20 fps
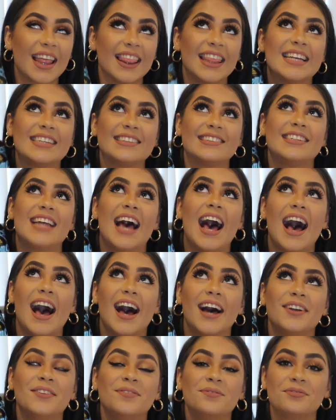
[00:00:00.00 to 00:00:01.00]
This
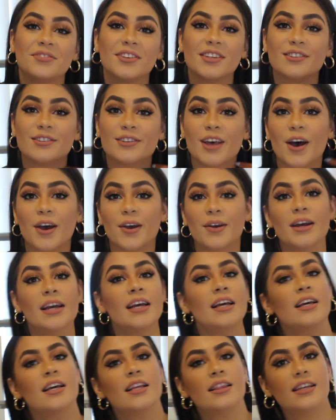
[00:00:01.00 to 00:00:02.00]
tan. So
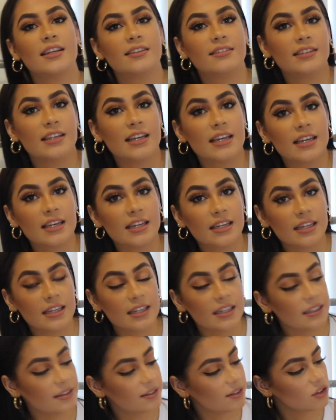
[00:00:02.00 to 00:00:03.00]
this
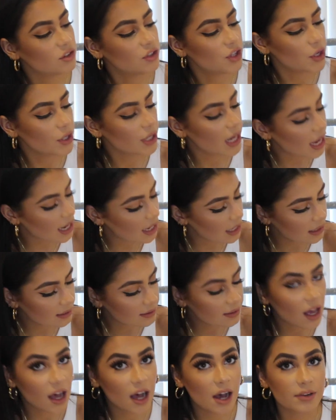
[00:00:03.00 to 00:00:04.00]
is 2
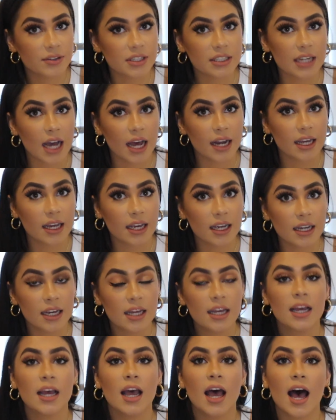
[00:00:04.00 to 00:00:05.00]
days after tanning,
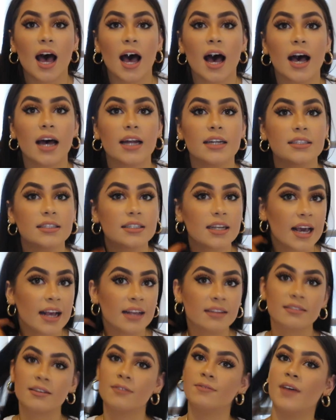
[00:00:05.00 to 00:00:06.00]
and
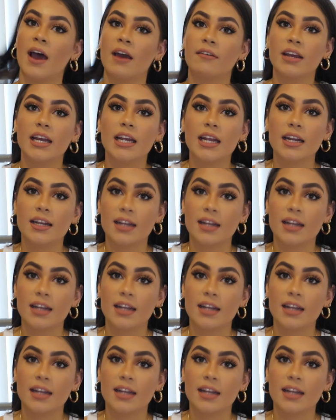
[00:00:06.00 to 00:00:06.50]
it's a very